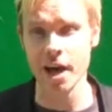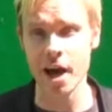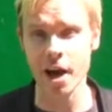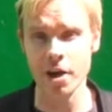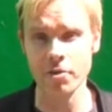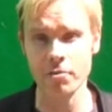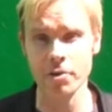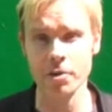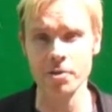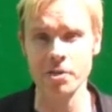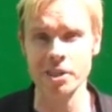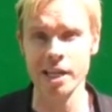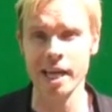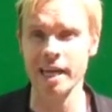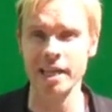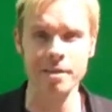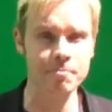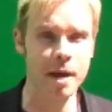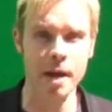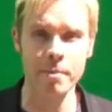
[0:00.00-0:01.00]
card
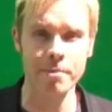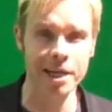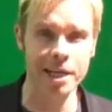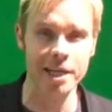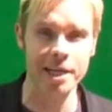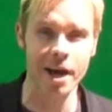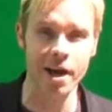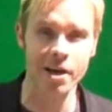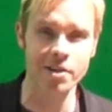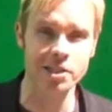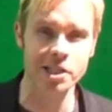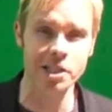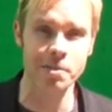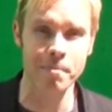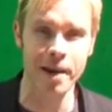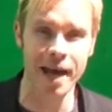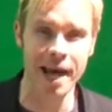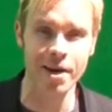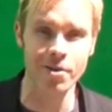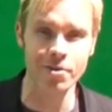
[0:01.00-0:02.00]
routine, maybe a card to
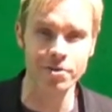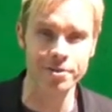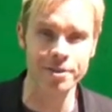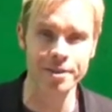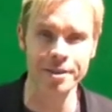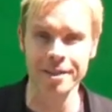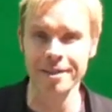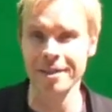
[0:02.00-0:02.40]
mouth,